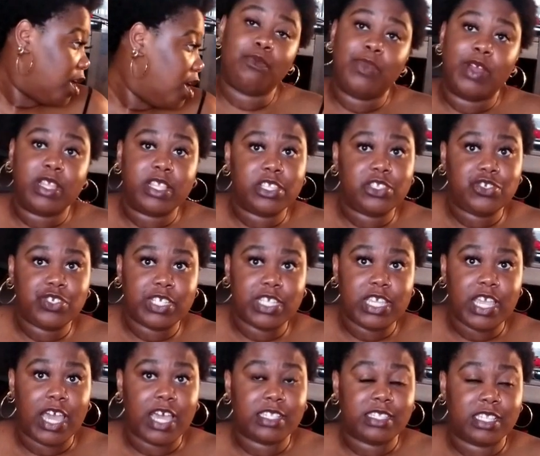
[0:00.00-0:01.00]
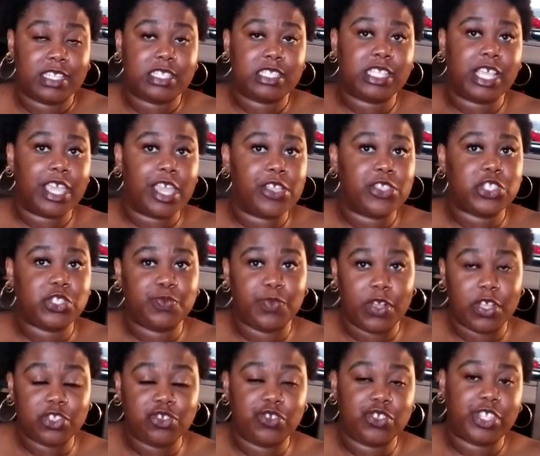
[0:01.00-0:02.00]
Umbrella tree has a second
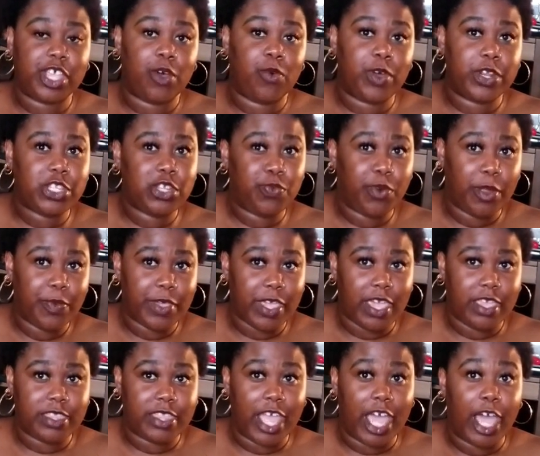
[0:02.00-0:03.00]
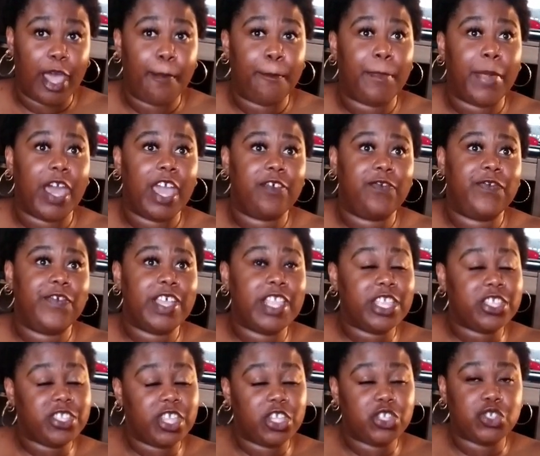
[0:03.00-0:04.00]
small tree, so I wanted to propagate that. My
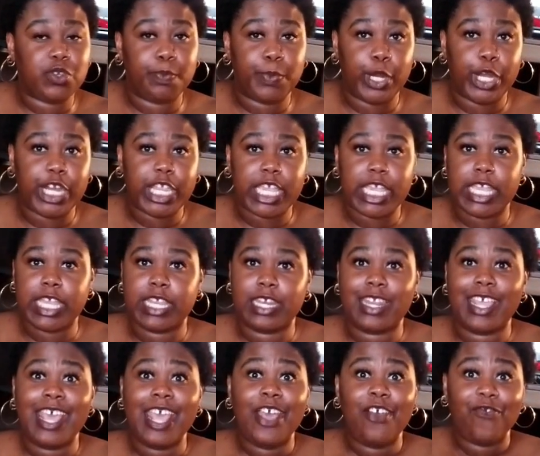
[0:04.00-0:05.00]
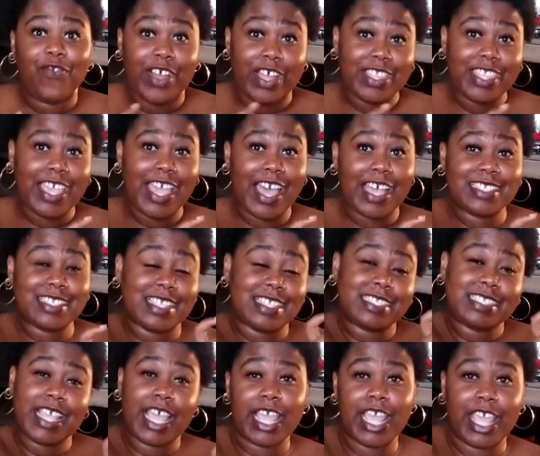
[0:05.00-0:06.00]
Philodendron Birkin finally has a
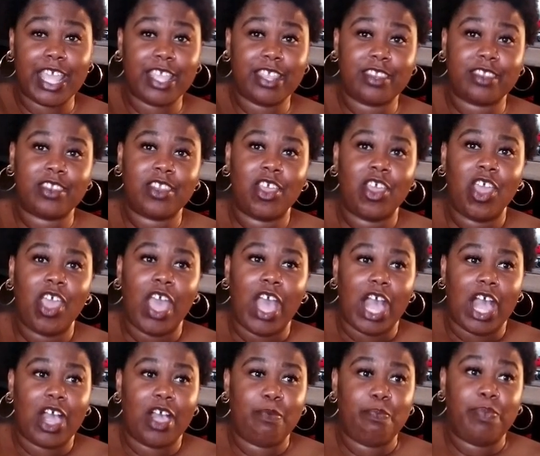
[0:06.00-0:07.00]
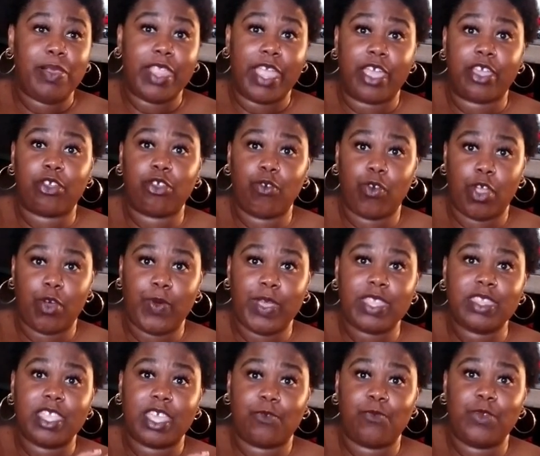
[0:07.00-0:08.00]
second um, plant
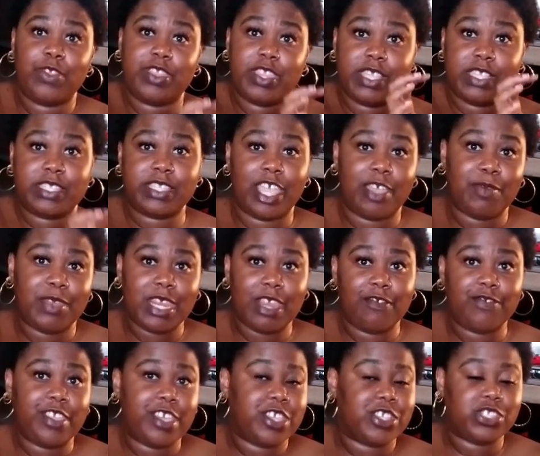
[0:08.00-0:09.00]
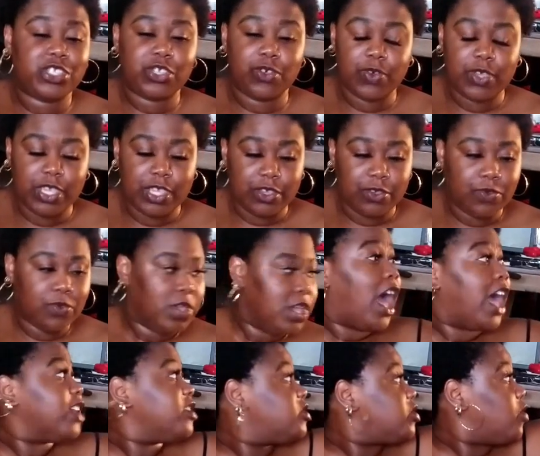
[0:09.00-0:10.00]
growing, like with the stem and everything. It's so cute.
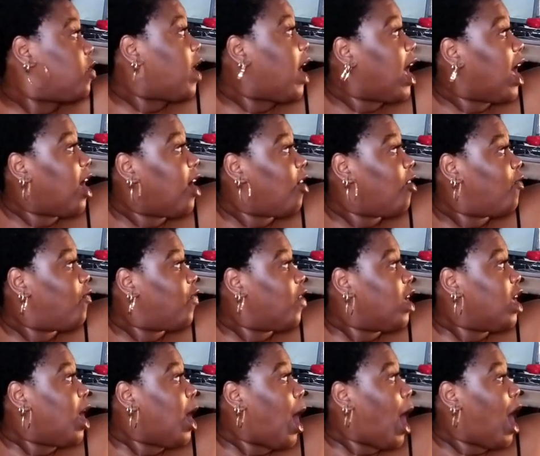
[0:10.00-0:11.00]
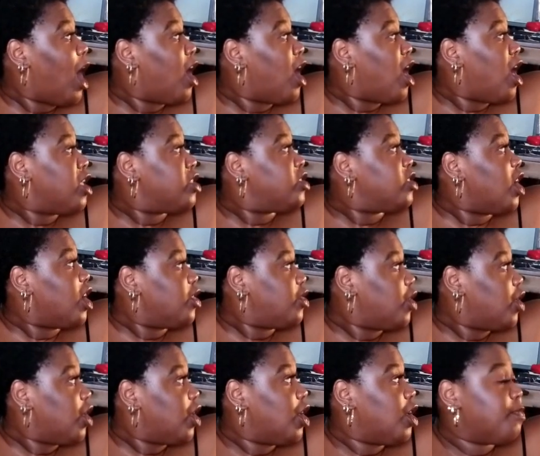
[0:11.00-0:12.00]
I still have
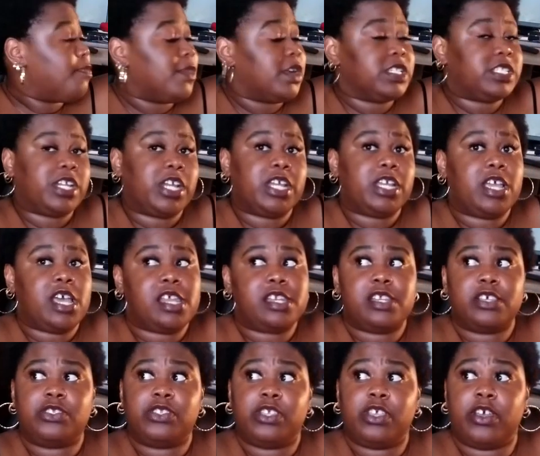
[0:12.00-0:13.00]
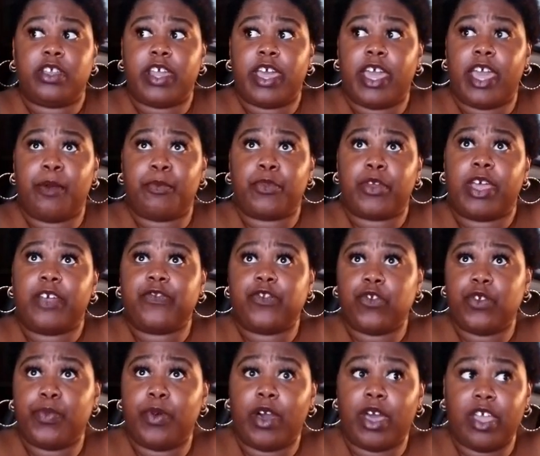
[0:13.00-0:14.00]
another Monstera endosiana I'm gonna have to
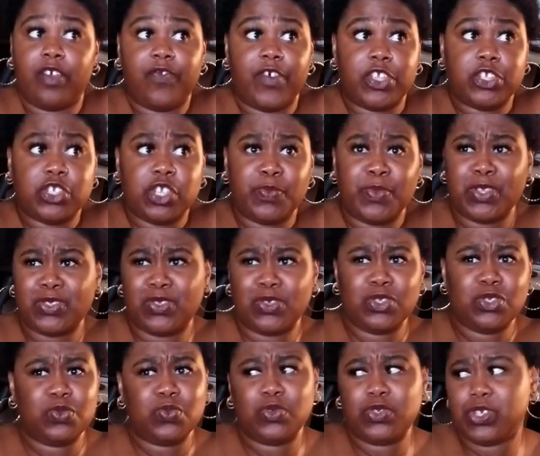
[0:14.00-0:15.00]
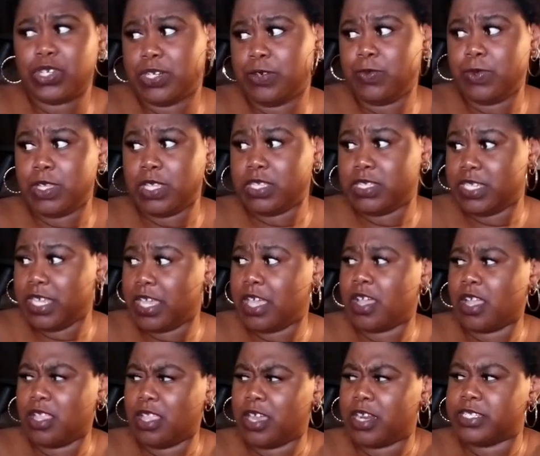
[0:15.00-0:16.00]
repot eventually, but those roots are really taking
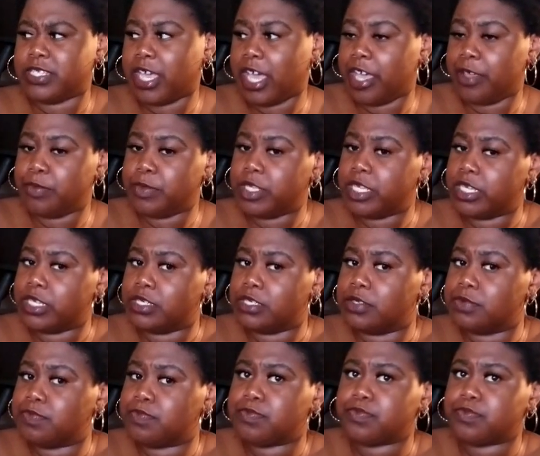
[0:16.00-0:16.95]
a lot of time to